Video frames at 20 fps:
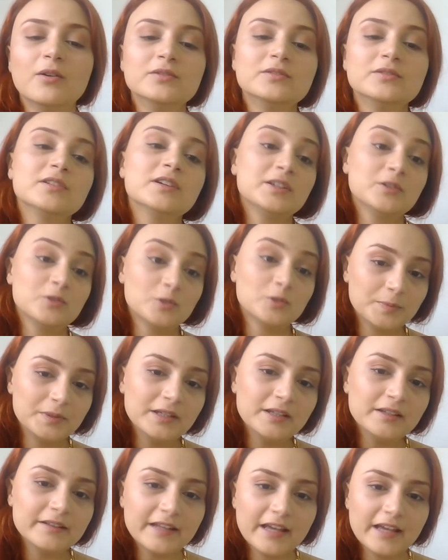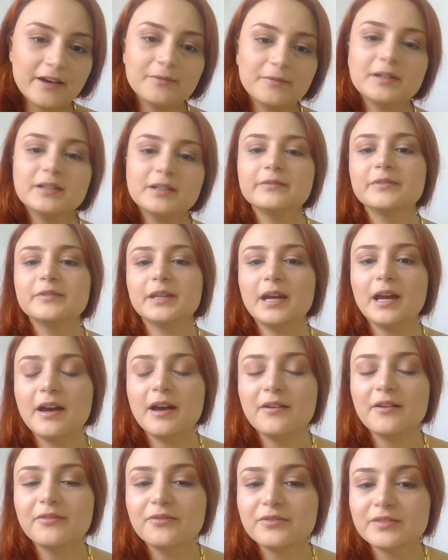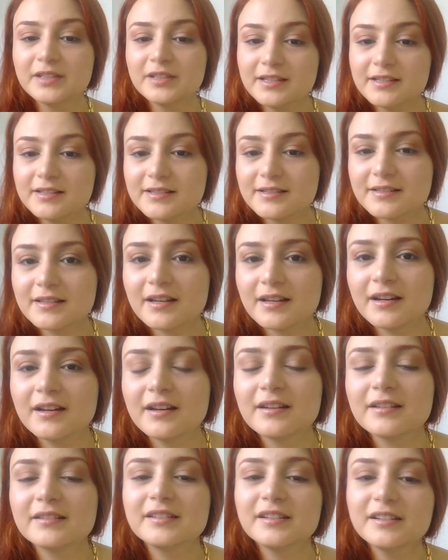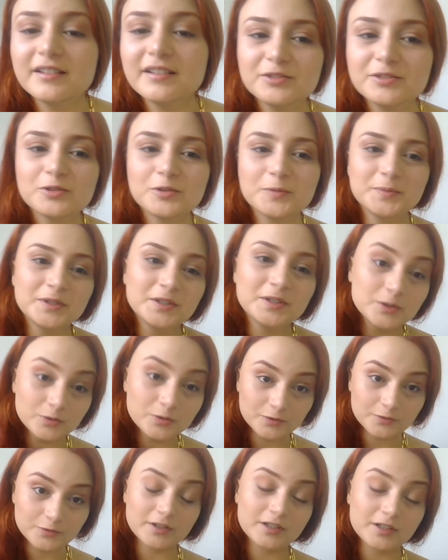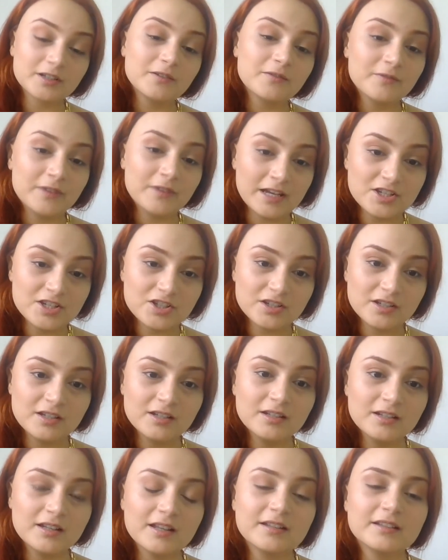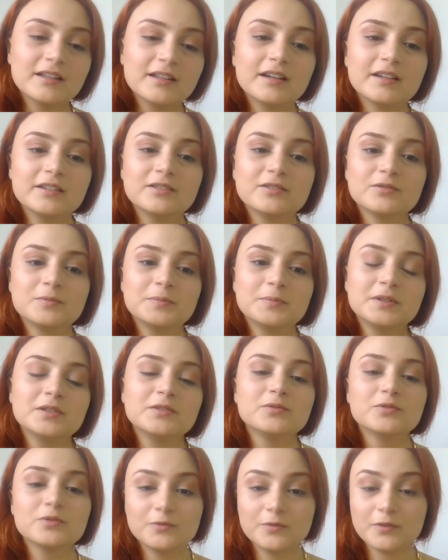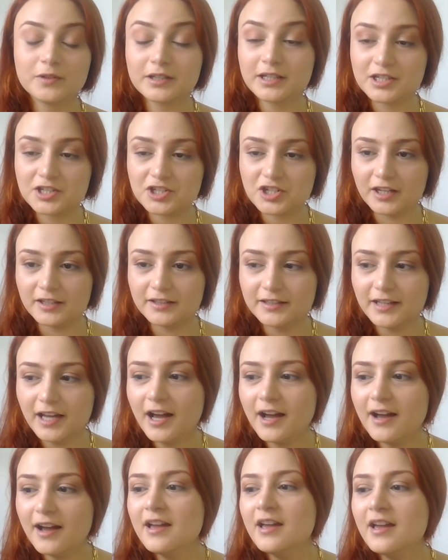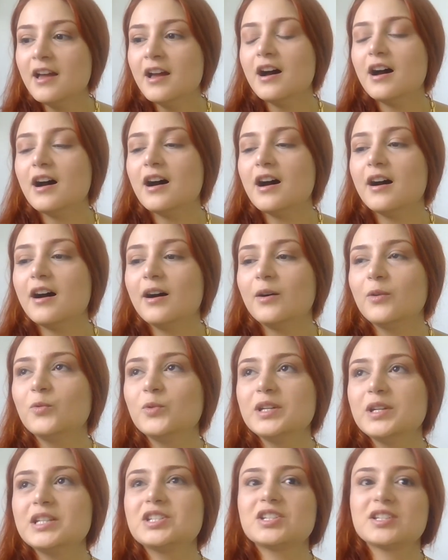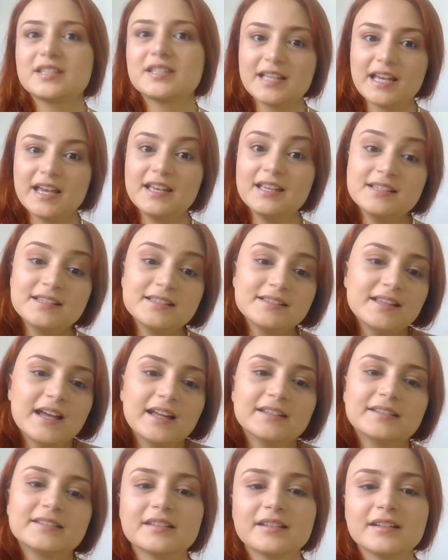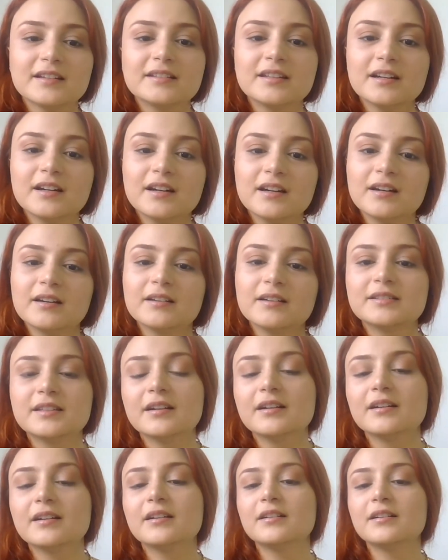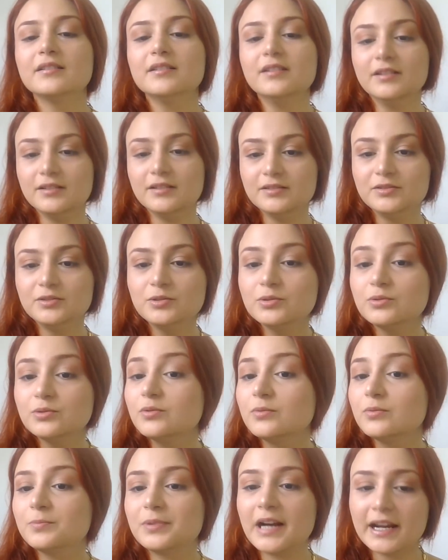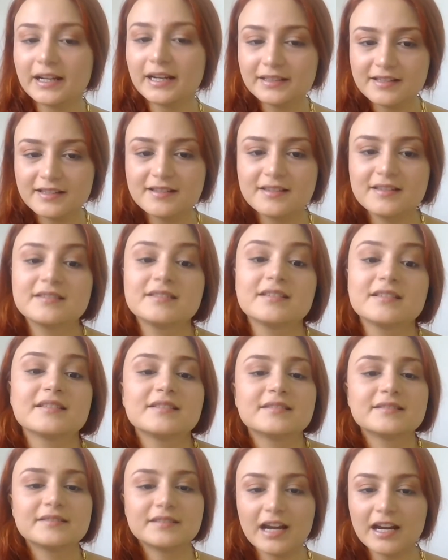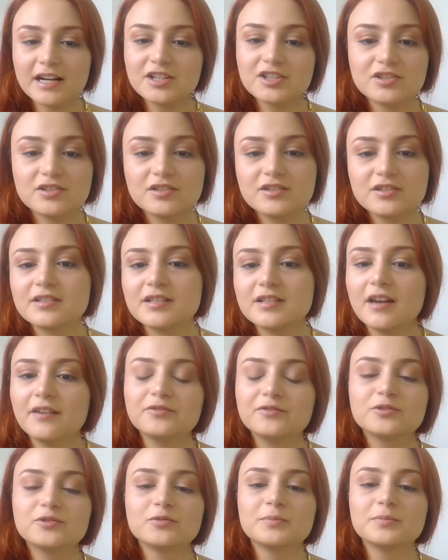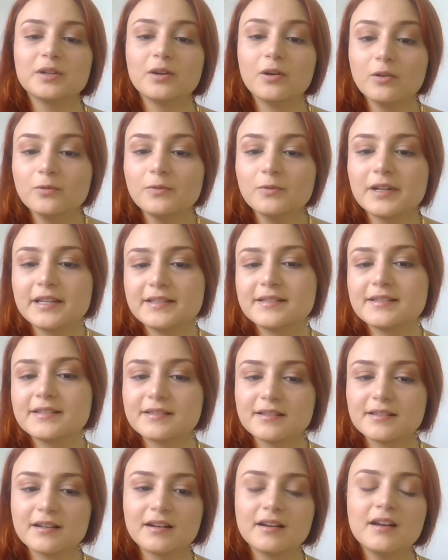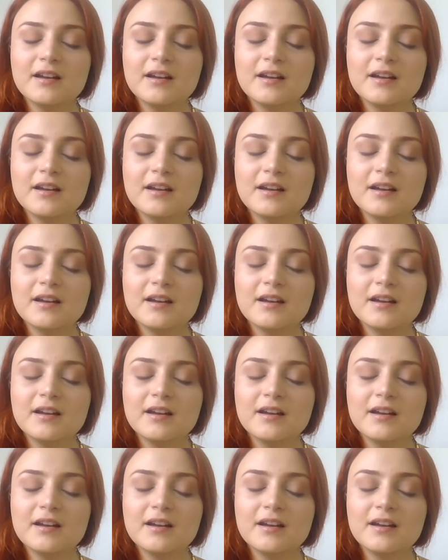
on the European level we have this uh, third European Youth Work Convention and the European Youth Work Agenda, uh, which says that uh, the the uh, new practices and structures have to be always